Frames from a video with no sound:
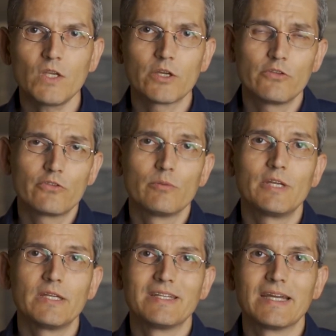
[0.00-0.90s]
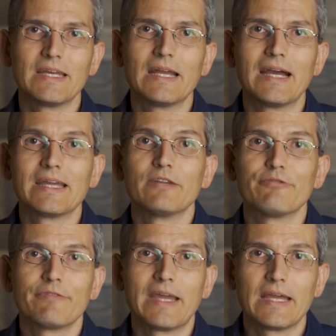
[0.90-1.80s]
Consuming a diet high in
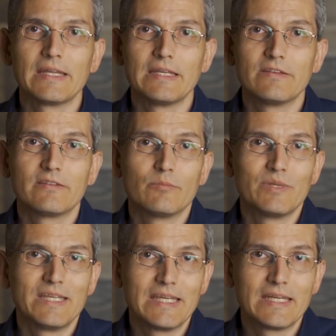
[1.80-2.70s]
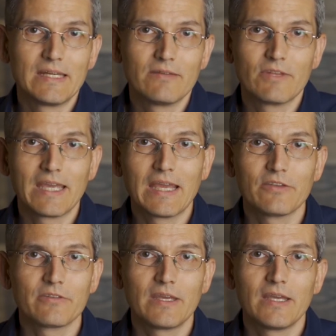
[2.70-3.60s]
fat is the beginning of the
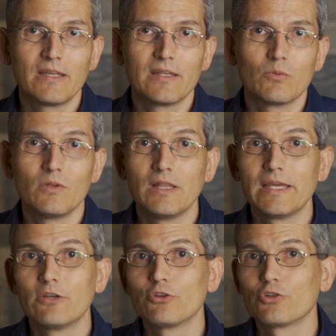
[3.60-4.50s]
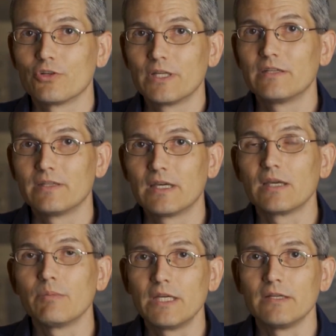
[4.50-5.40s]
cascade that will later turn into
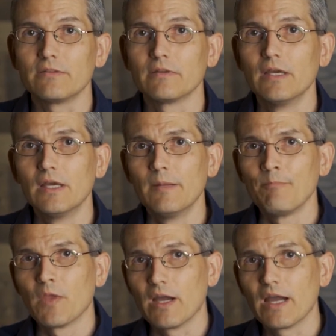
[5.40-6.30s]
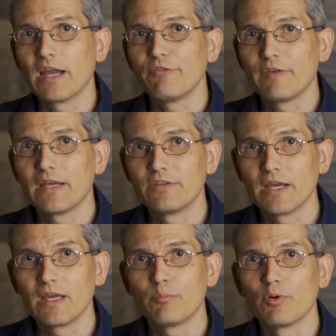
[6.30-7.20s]
diabetes. A high-fat
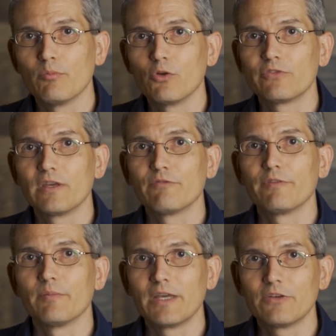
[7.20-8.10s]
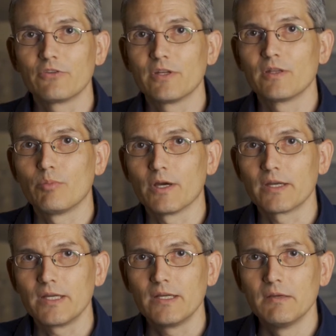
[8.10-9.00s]
diet promotes inflammation in the
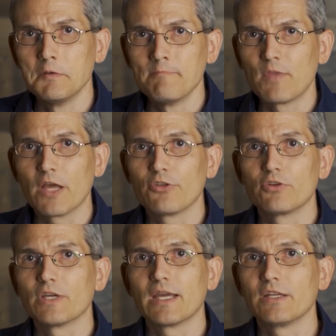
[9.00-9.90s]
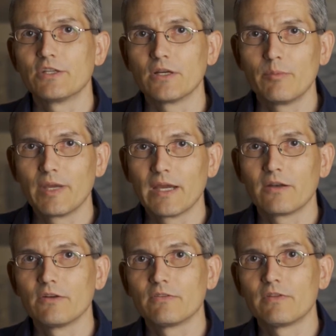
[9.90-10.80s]
body. Other dietary
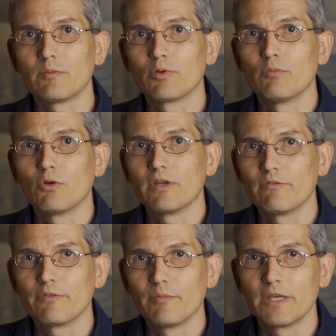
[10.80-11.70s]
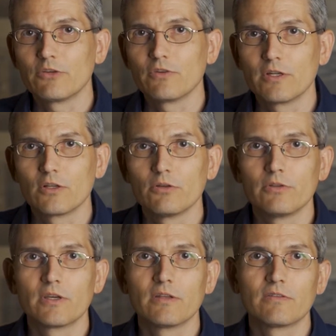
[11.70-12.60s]
patterns that promote inflammation
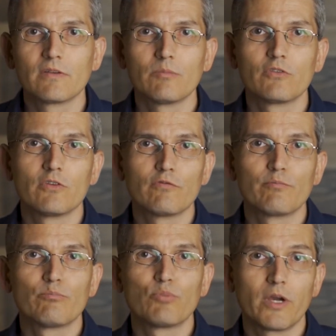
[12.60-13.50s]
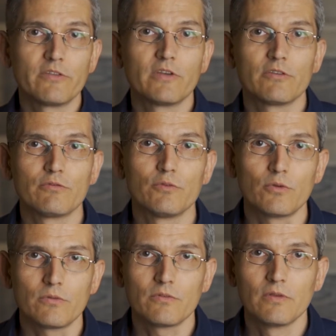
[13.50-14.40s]
include the consumption of processed
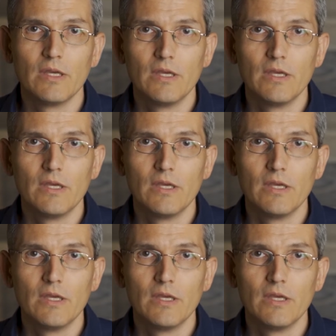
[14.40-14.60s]
foods.